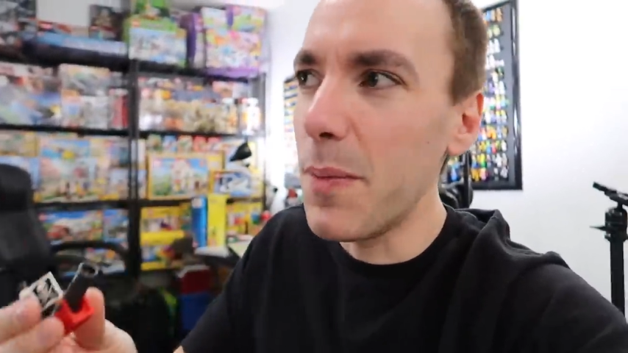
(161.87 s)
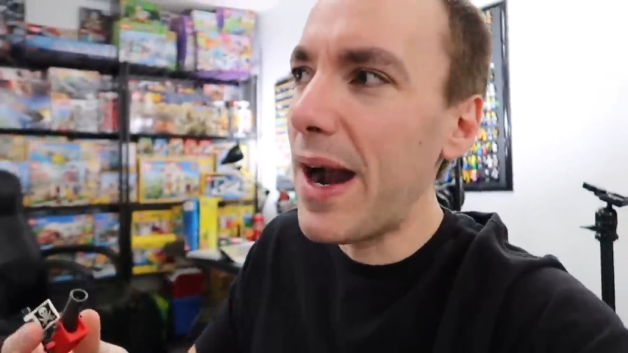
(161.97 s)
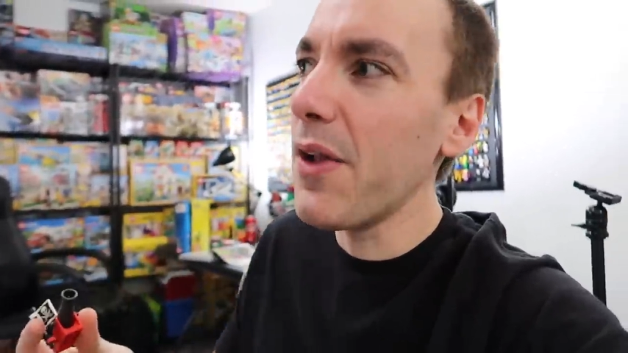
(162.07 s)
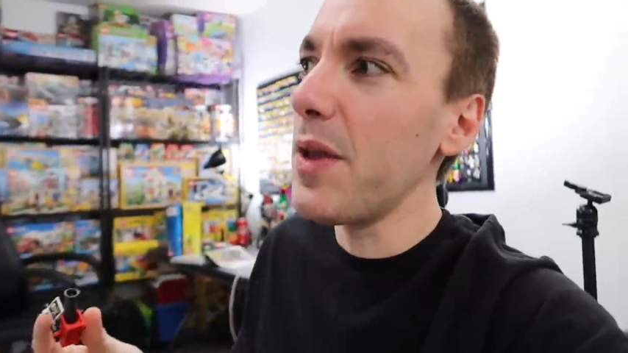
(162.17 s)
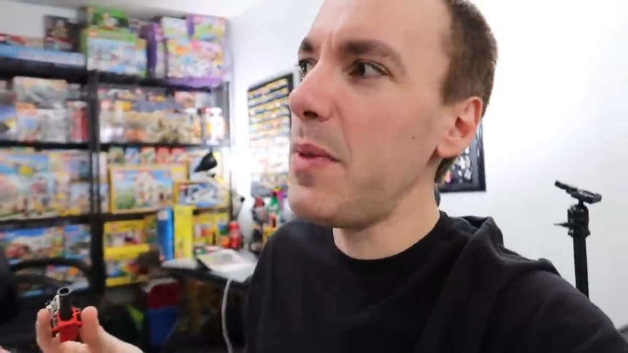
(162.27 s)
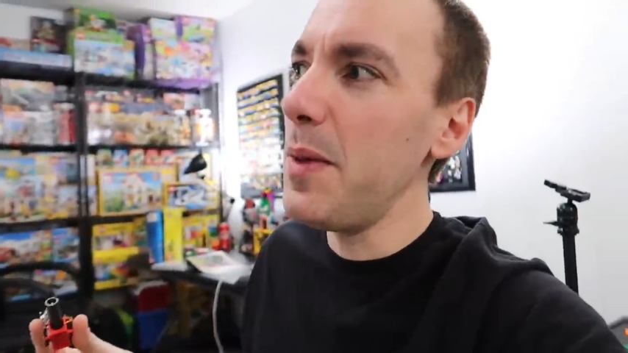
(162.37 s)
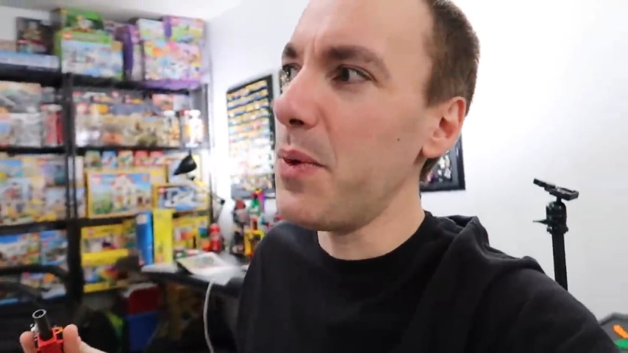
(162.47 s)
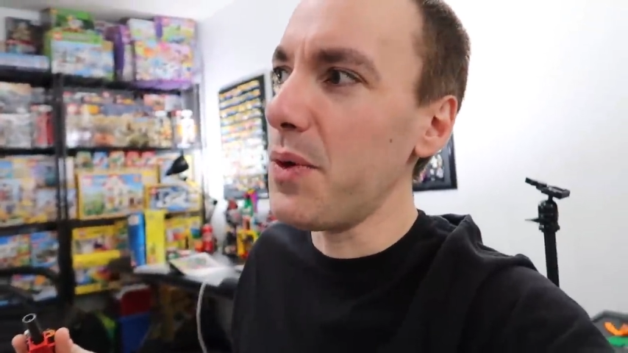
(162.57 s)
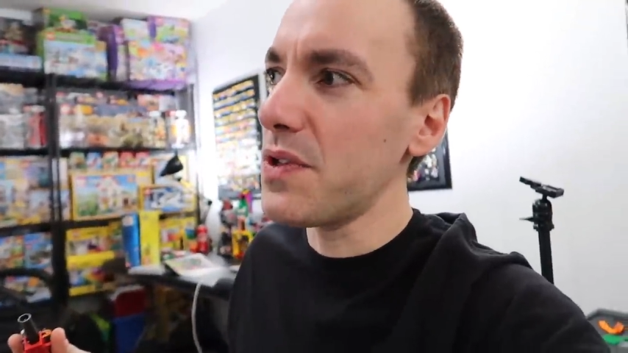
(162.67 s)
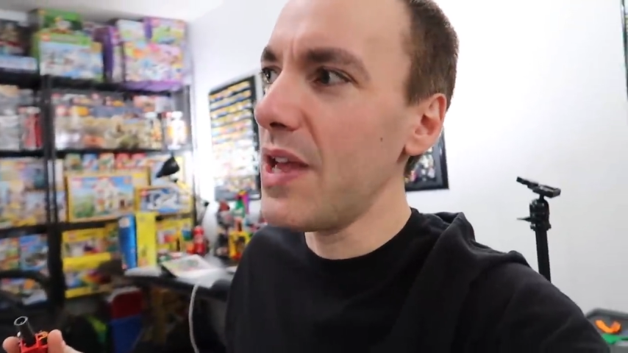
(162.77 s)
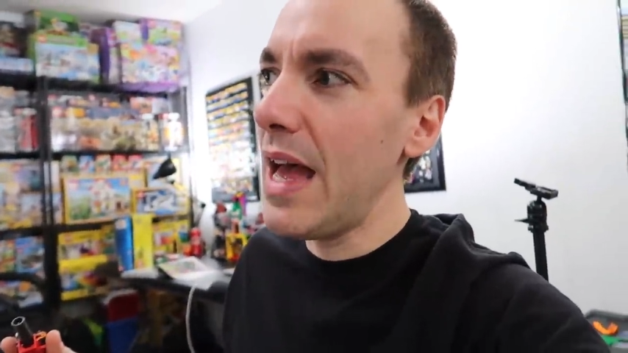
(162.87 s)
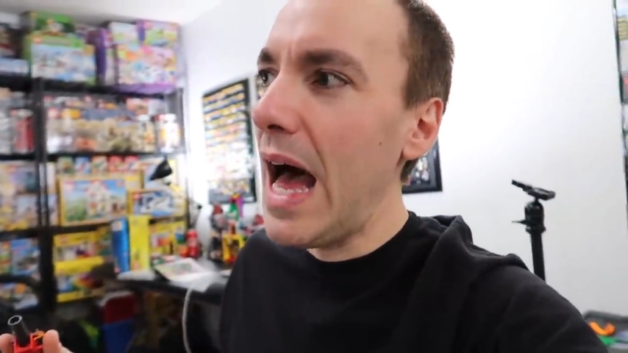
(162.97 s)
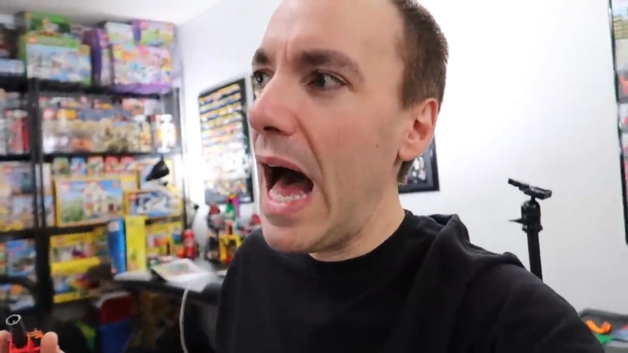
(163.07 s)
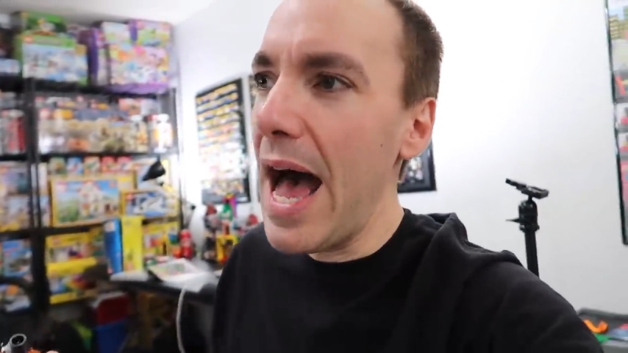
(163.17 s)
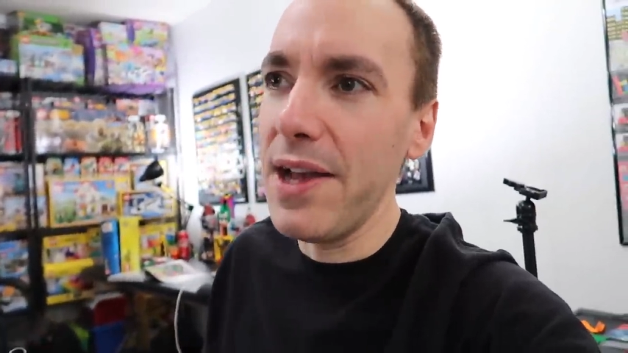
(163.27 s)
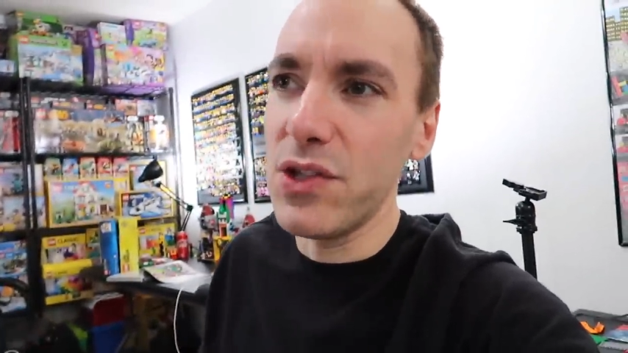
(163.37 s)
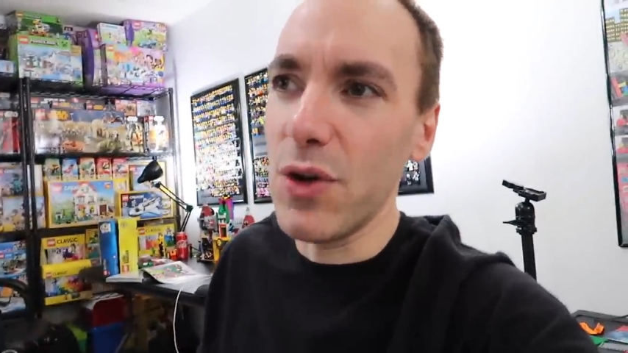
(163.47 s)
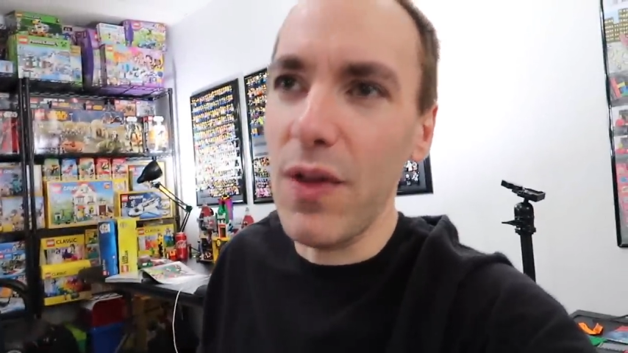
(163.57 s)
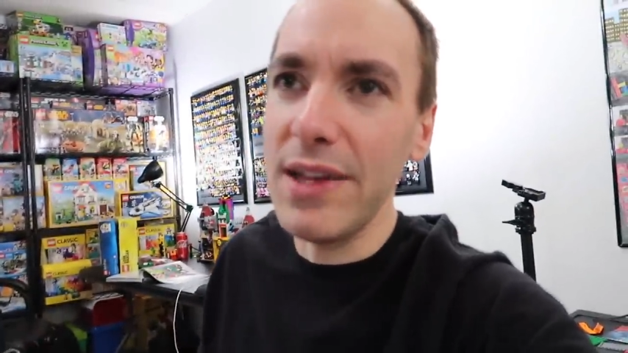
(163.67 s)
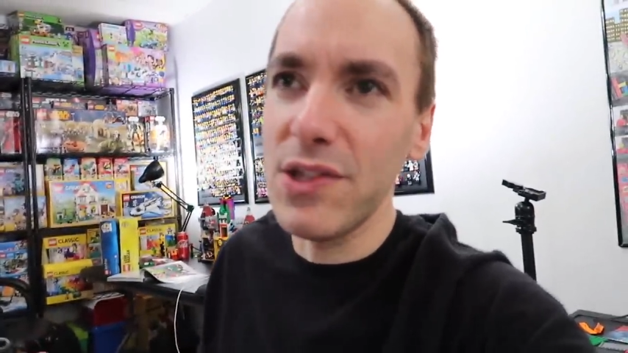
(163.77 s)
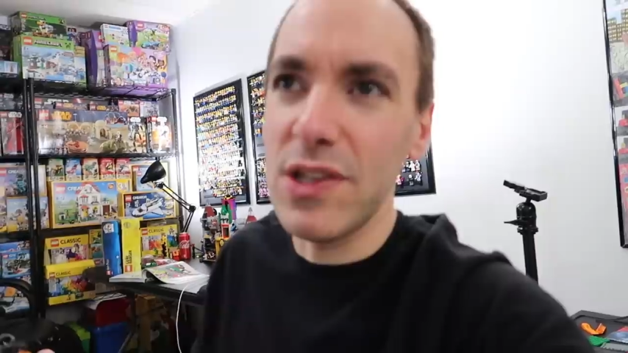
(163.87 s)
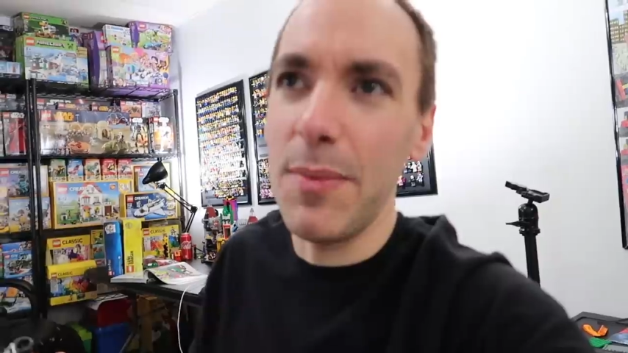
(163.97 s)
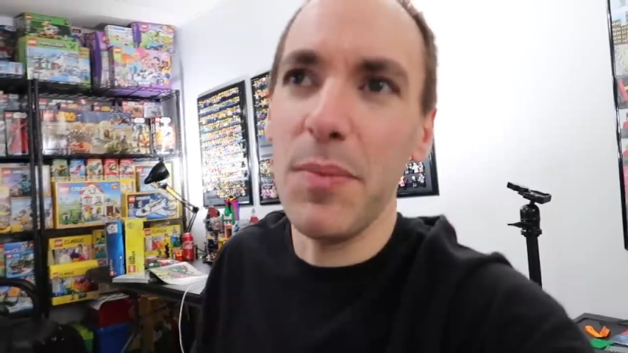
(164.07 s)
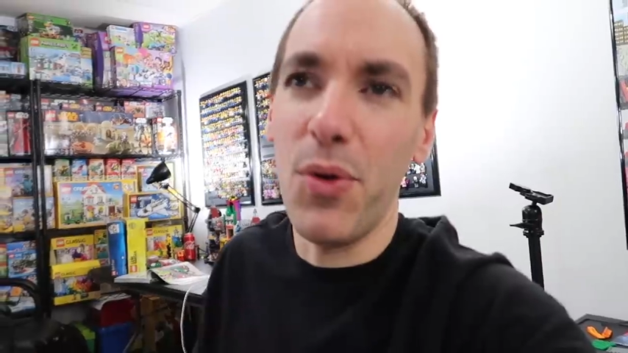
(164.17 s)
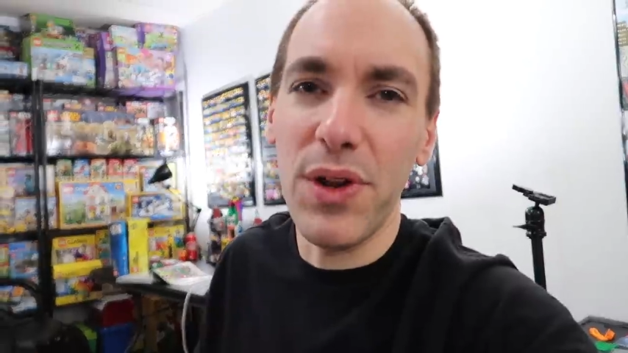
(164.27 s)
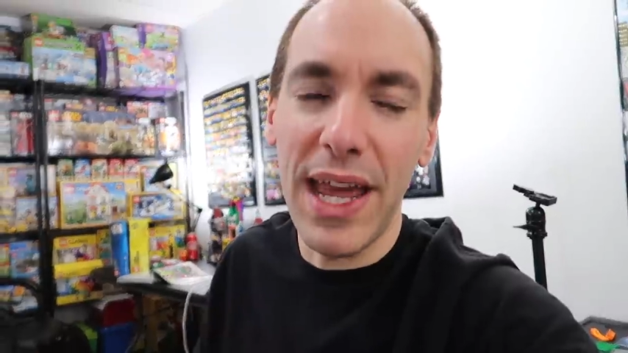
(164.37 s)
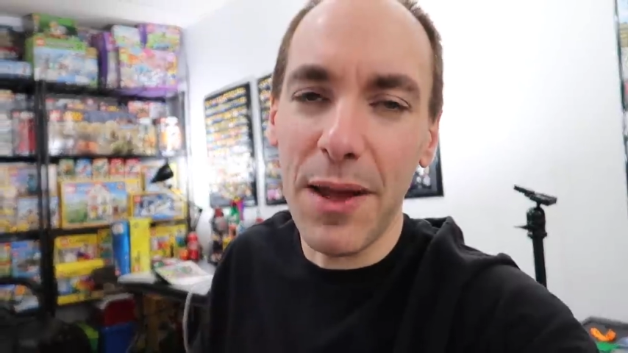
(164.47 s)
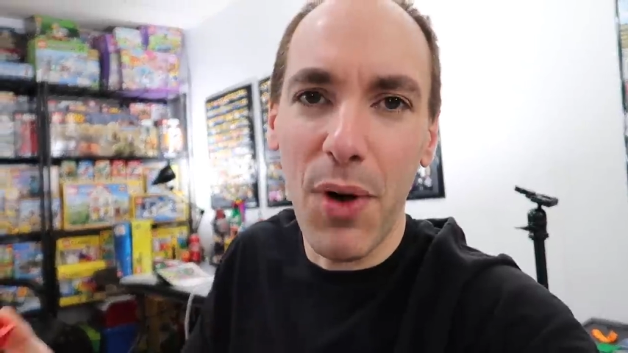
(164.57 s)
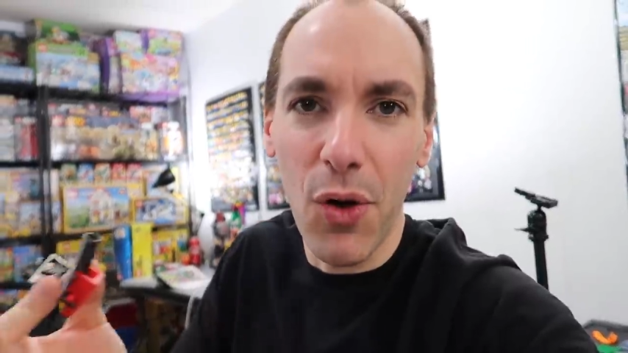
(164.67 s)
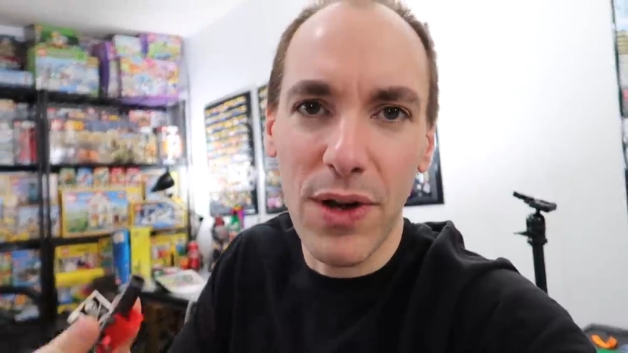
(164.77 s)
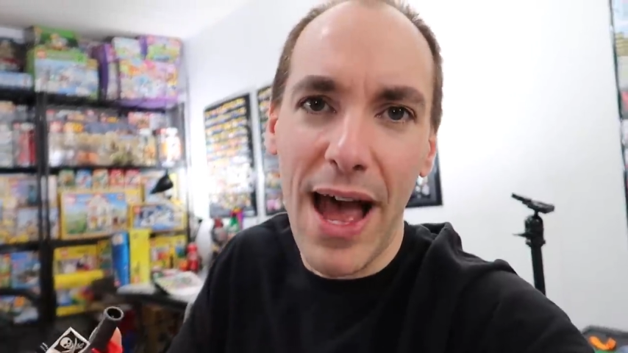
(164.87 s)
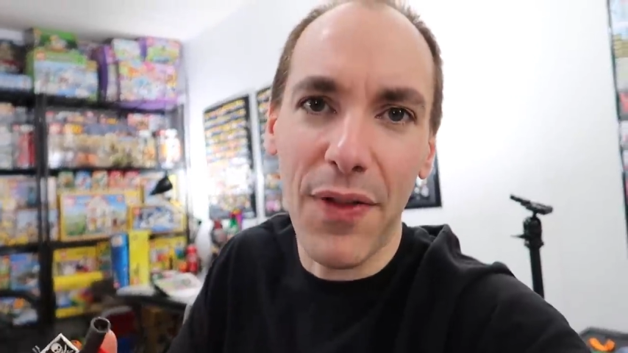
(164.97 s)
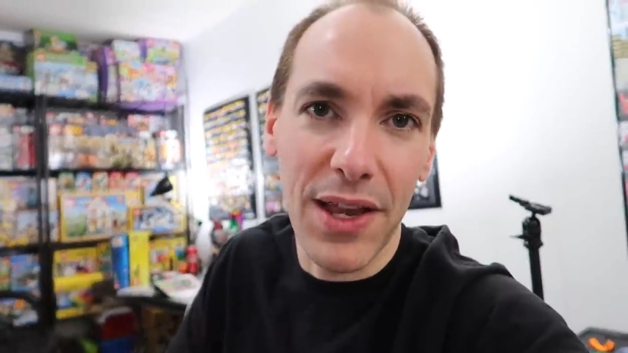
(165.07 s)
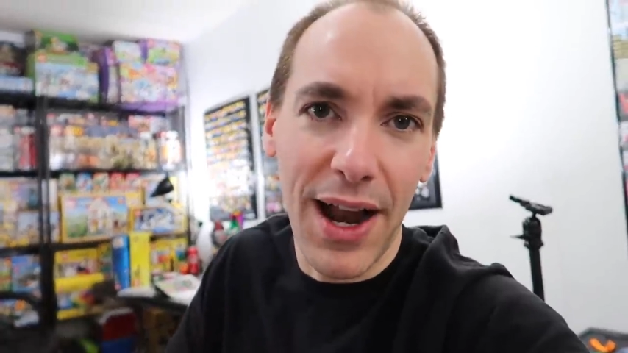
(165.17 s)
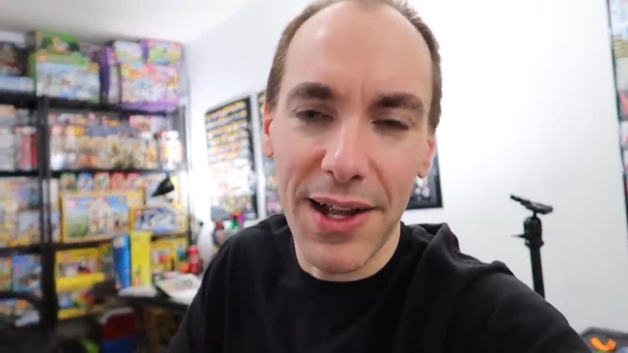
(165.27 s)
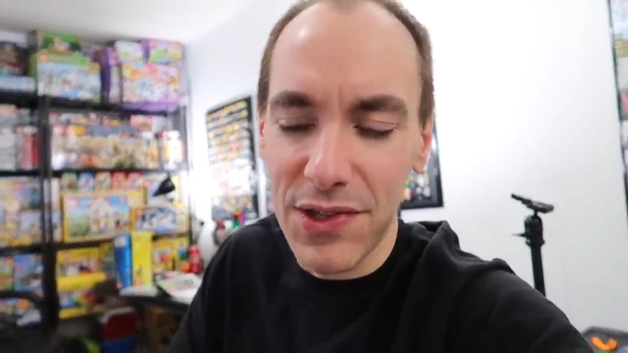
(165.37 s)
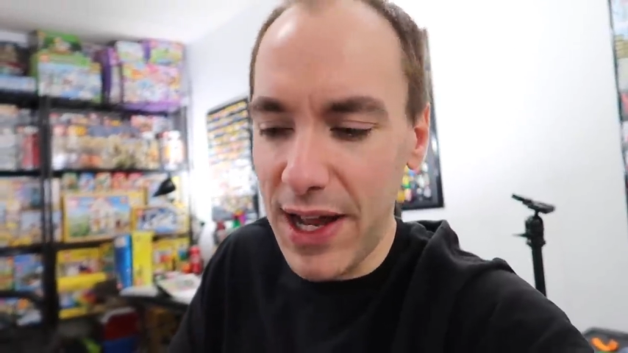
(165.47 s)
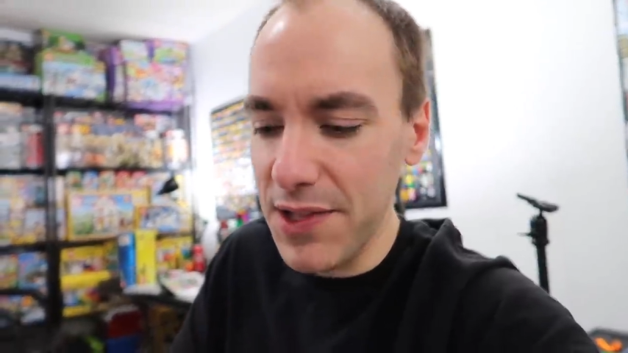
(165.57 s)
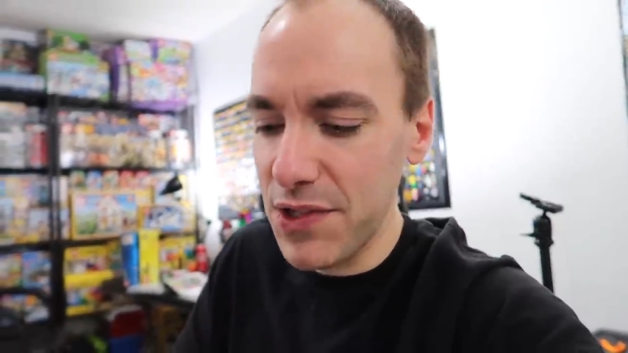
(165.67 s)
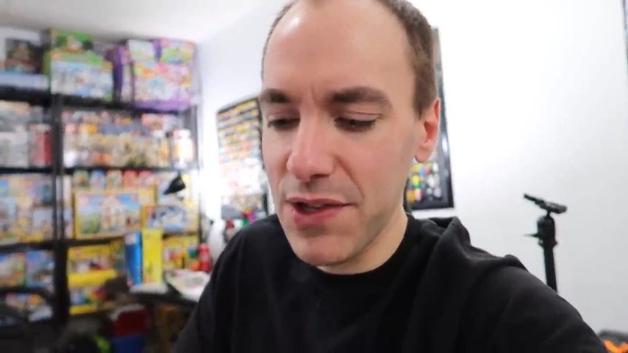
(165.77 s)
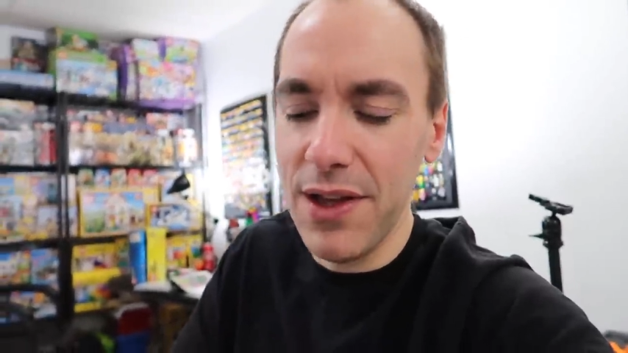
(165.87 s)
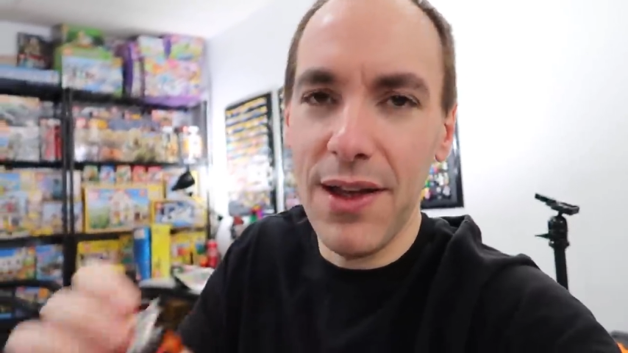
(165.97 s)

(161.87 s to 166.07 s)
So apparently people's eyes are less susceptible to getting poked out in the United States